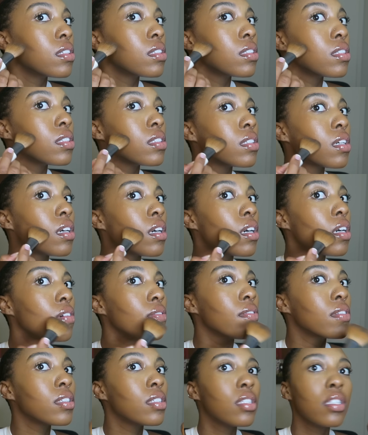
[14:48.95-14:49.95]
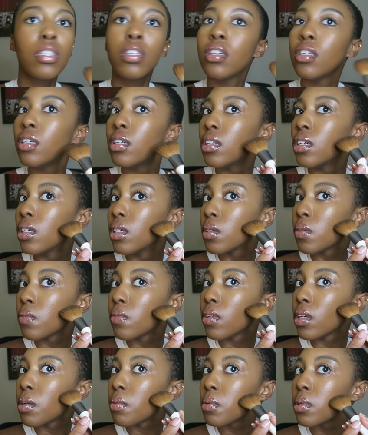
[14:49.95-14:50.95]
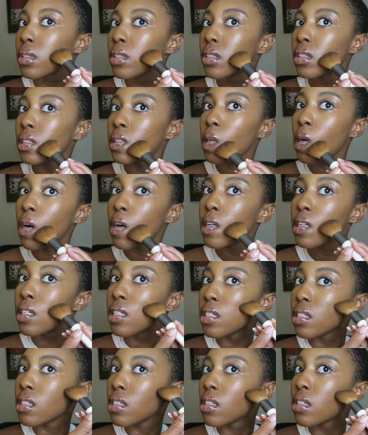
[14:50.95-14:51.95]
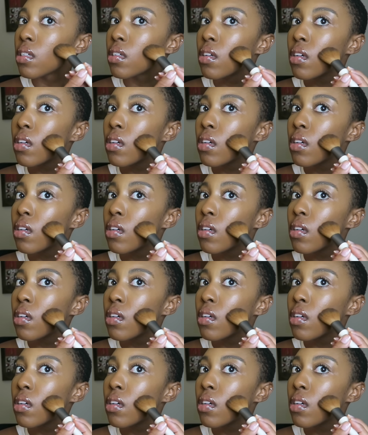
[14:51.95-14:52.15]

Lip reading: softly right where your jaw is.